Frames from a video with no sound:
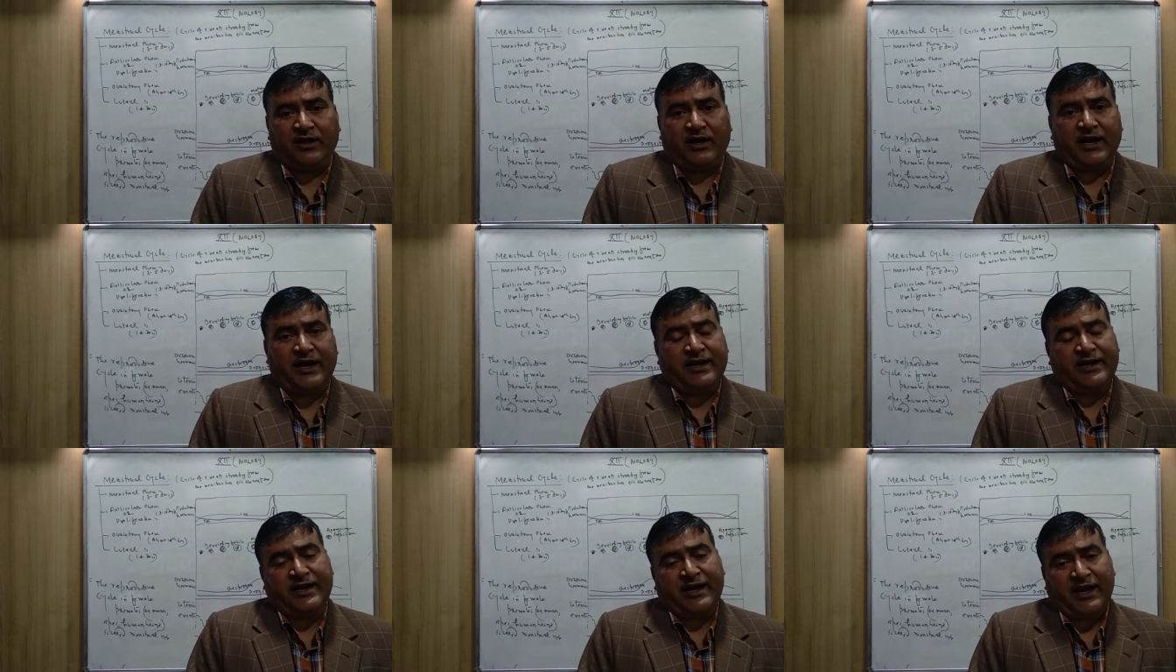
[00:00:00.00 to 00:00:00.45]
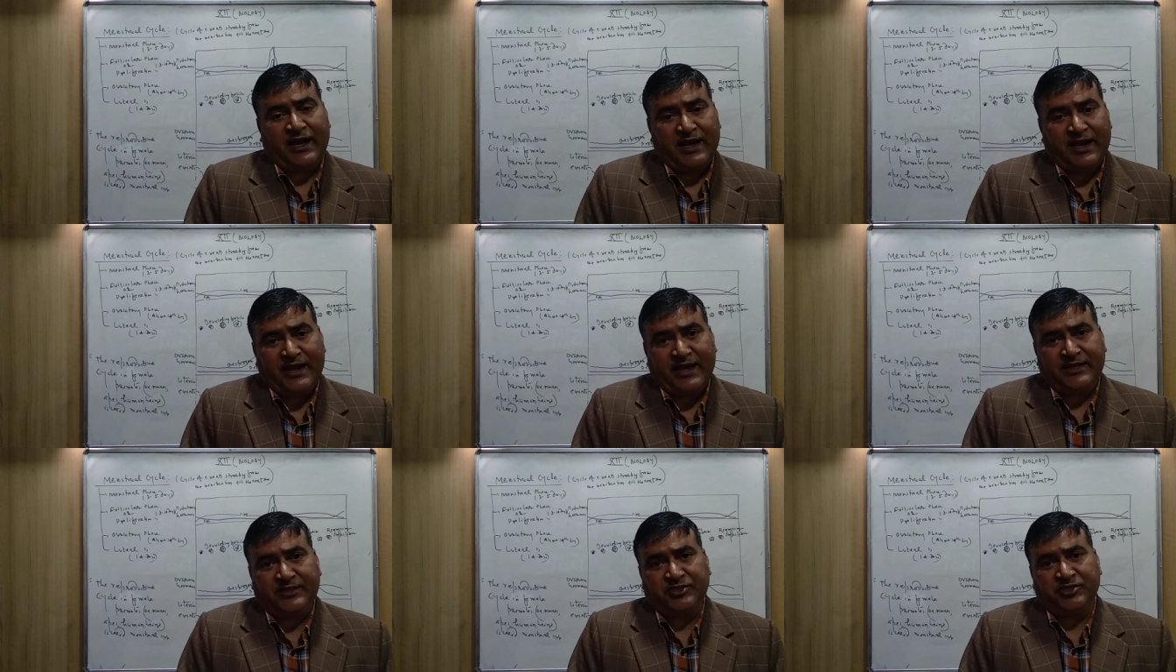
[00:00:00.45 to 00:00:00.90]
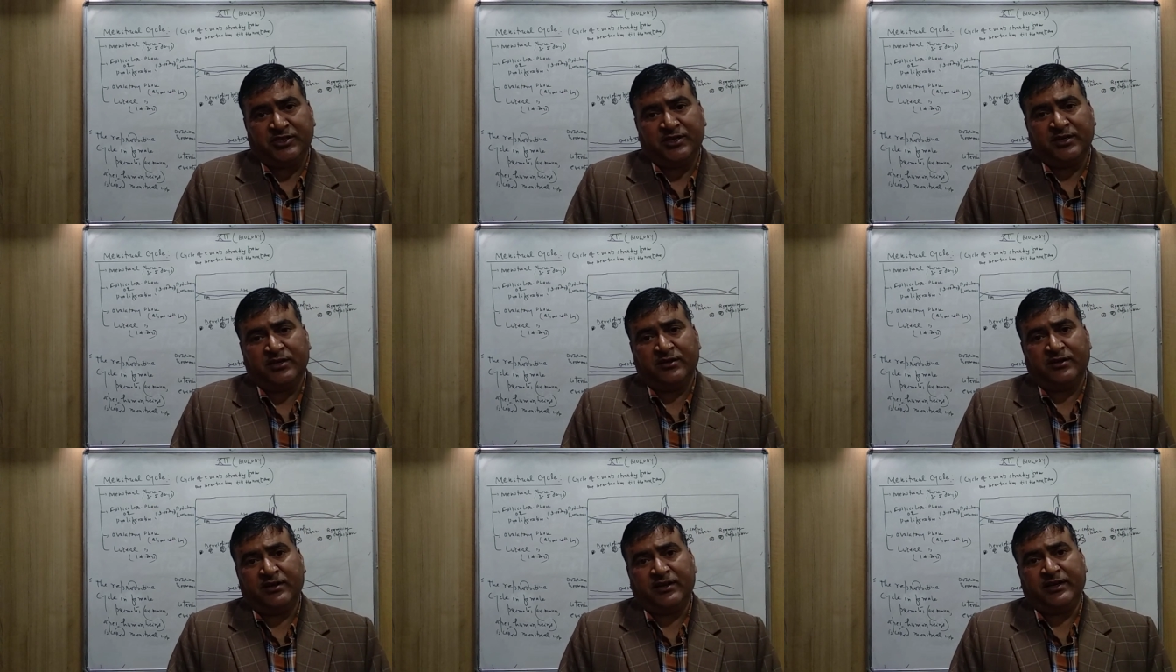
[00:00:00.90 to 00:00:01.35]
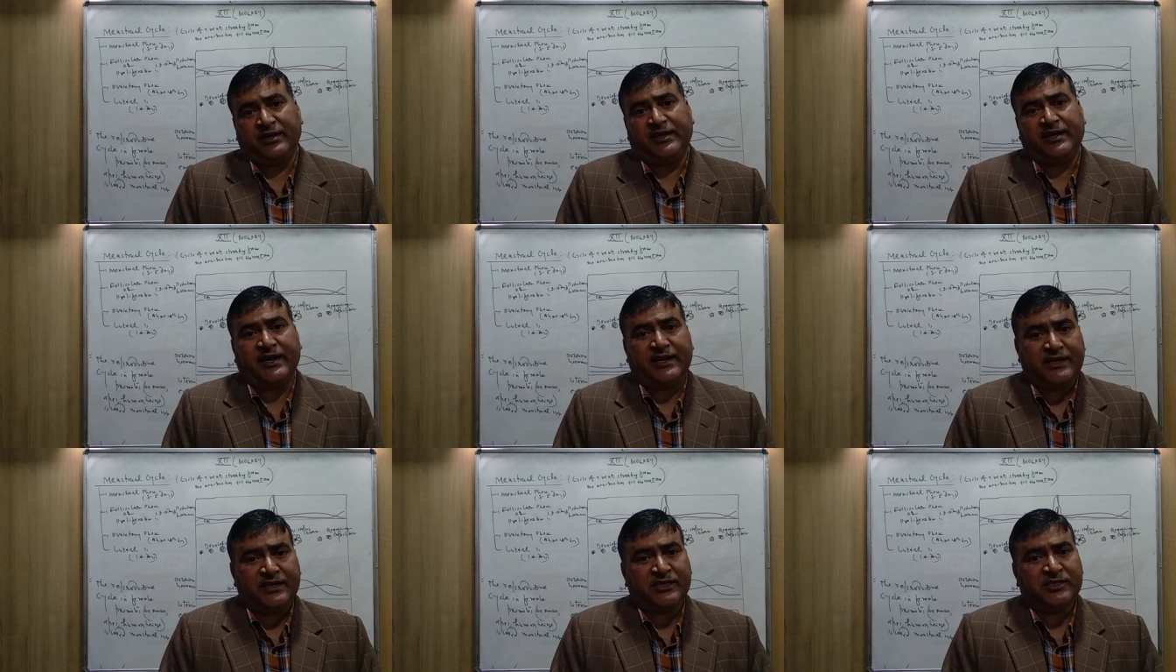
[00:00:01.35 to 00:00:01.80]
and LH,
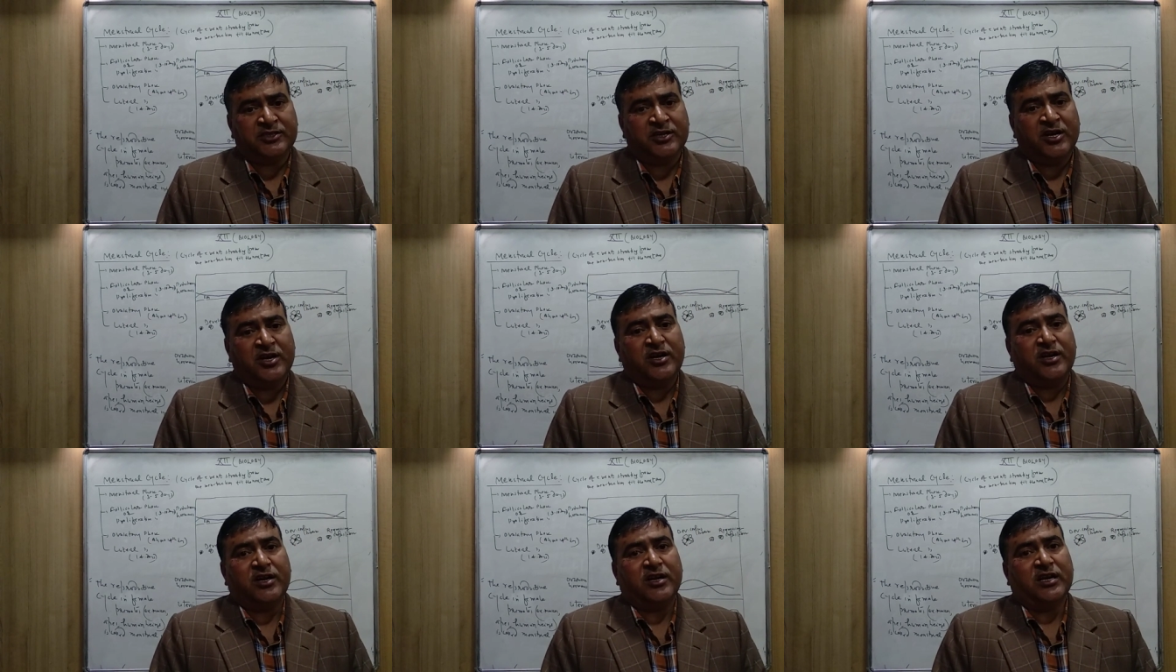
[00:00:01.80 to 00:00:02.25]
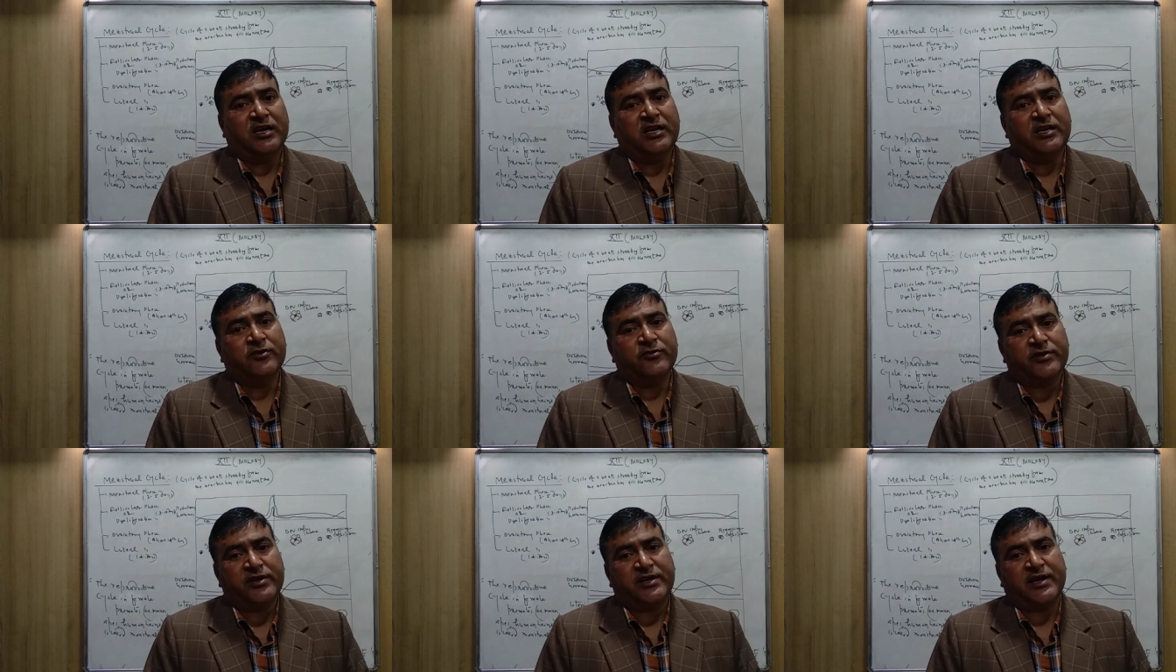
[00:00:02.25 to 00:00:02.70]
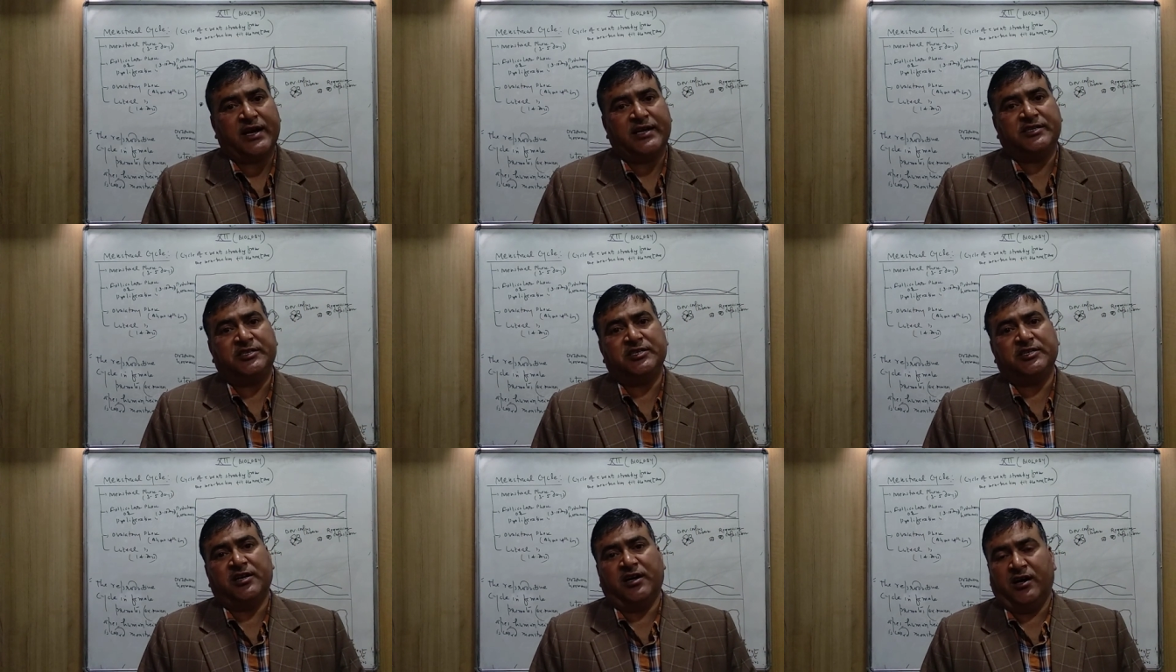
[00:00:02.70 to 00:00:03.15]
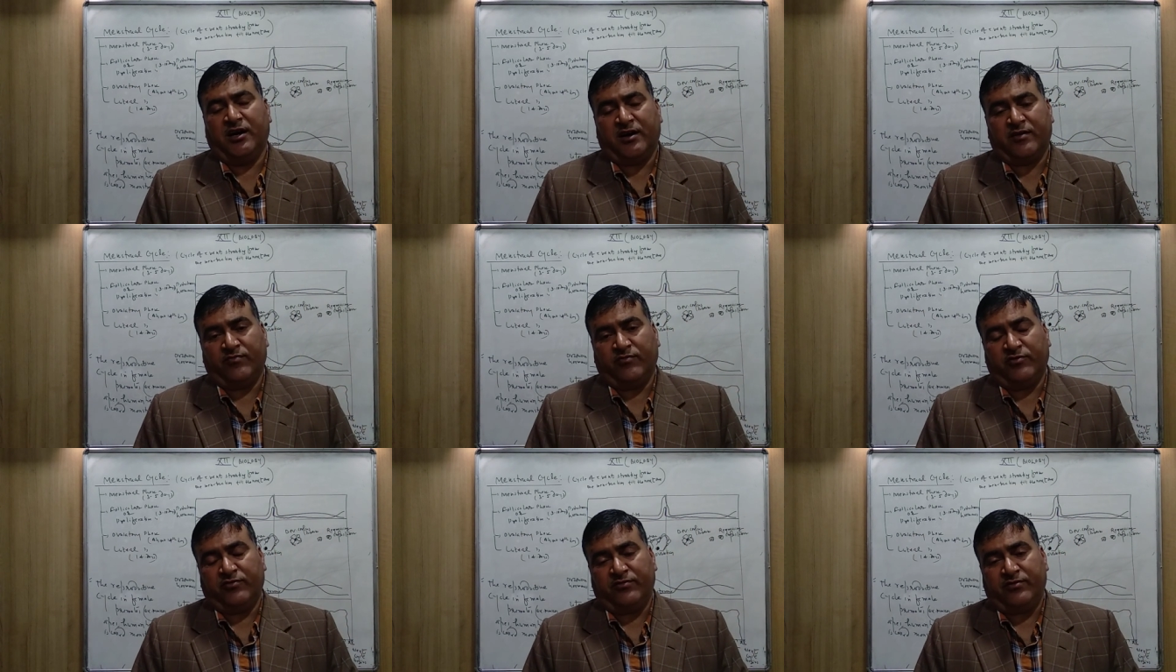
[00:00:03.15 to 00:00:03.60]
that is luteinizing
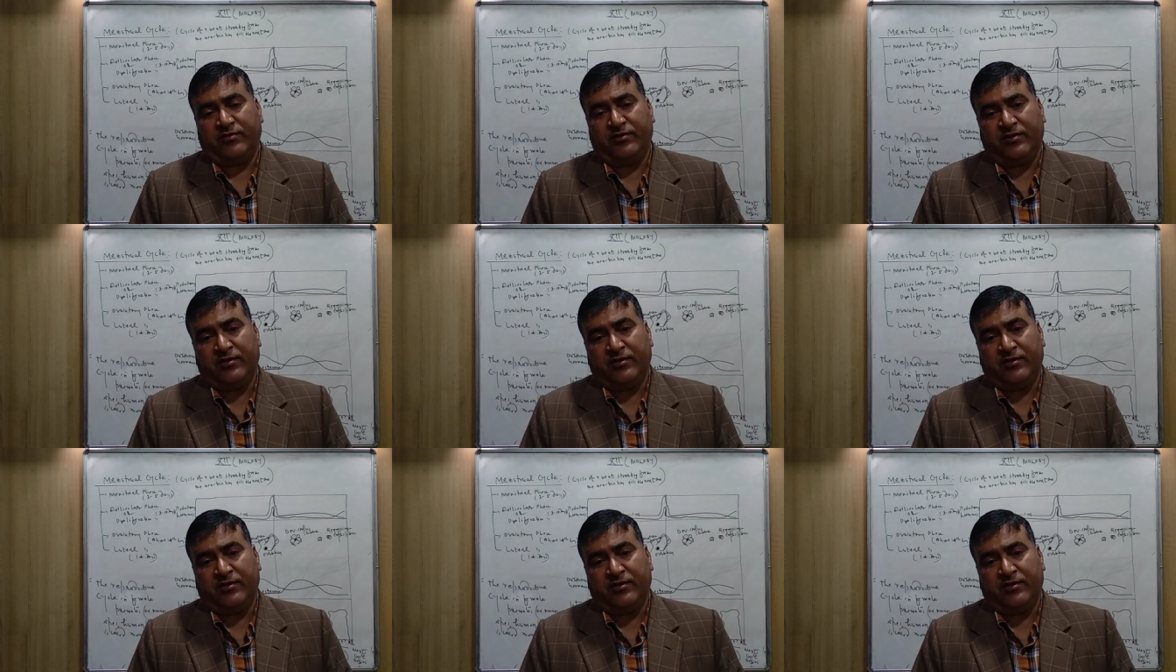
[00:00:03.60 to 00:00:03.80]
hormone.